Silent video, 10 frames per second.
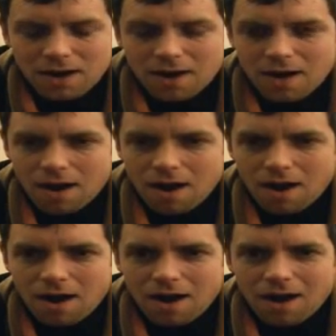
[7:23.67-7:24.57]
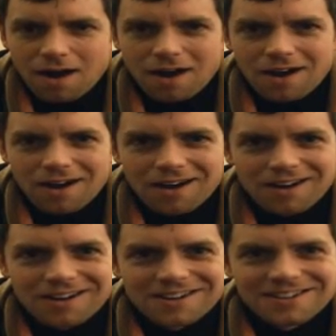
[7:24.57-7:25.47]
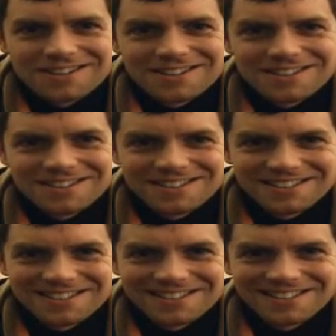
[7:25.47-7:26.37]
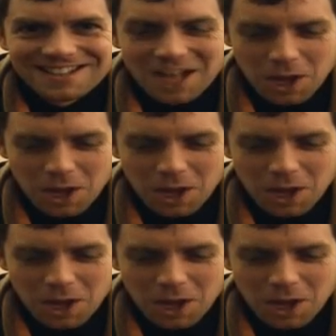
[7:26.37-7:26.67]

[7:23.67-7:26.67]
(no one is talking)